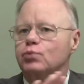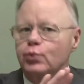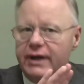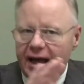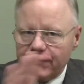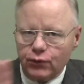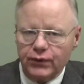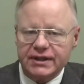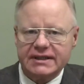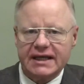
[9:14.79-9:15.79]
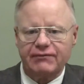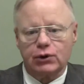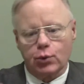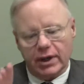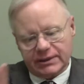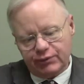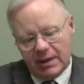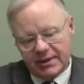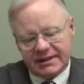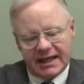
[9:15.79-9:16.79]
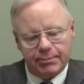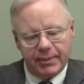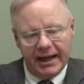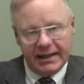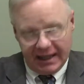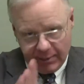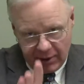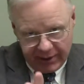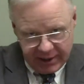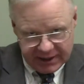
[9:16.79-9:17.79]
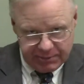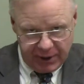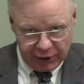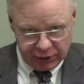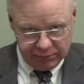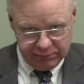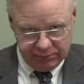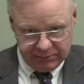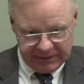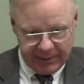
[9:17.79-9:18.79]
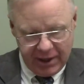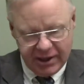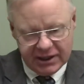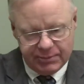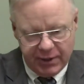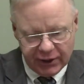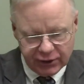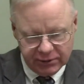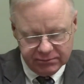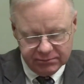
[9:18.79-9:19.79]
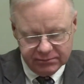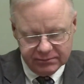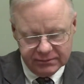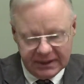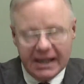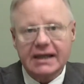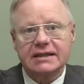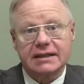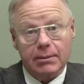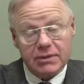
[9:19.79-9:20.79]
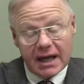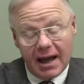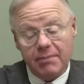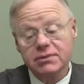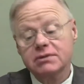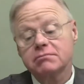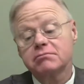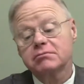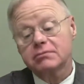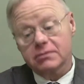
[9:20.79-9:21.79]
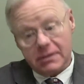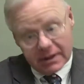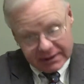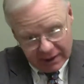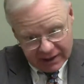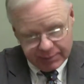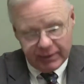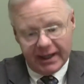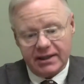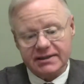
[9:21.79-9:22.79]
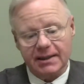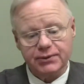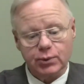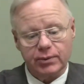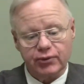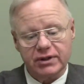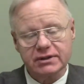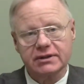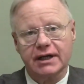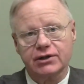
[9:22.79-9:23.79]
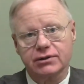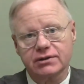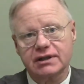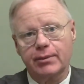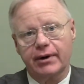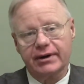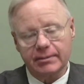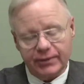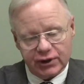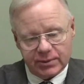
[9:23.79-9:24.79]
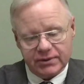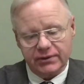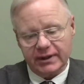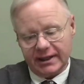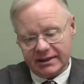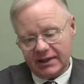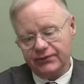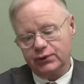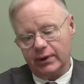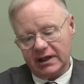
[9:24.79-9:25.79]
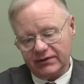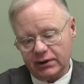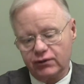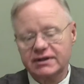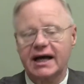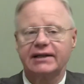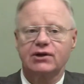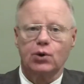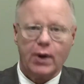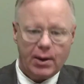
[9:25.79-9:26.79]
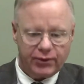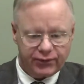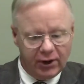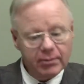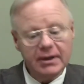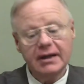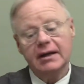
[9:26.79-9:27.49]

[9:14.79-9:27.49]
we haven't received it. Quas primus, not binding. America is special. America is special. Sometimes, as I'll explain in subsequent presentations, the American bishops of the 19th and 20th centuries got their way with Rome